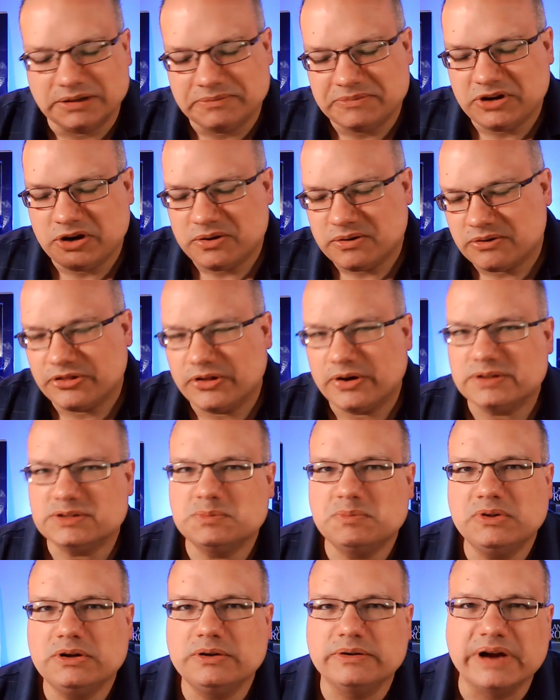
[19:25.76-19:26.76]
Let me know your
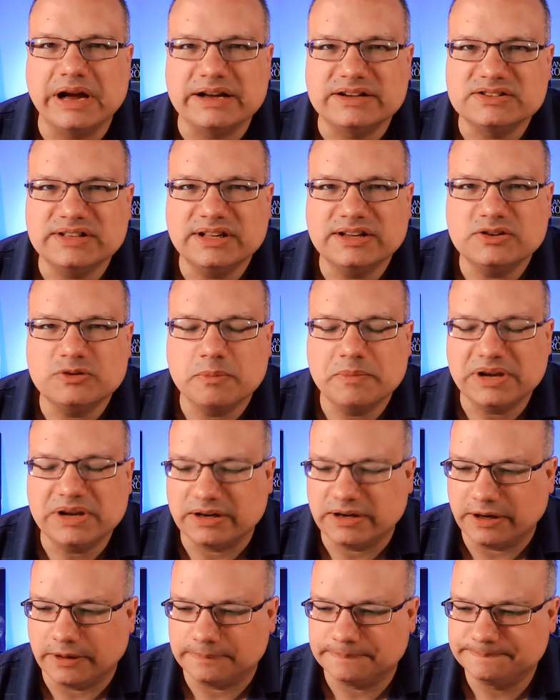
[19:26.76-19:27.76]
thoughts below, guys. Thanks for
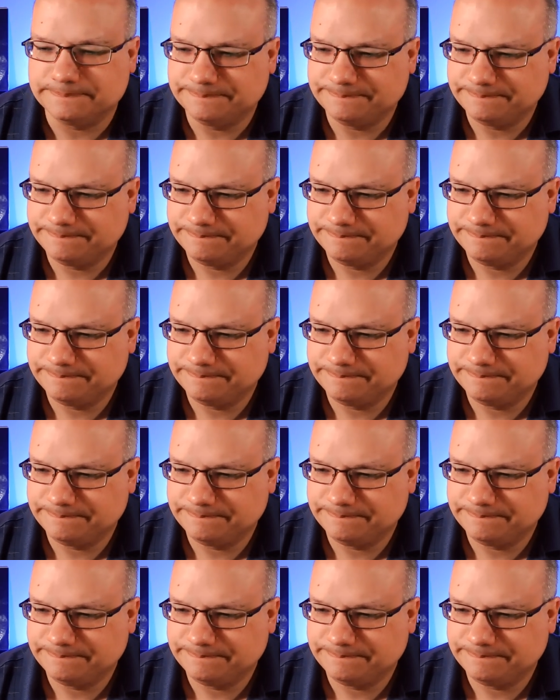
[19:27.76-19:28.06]
being here.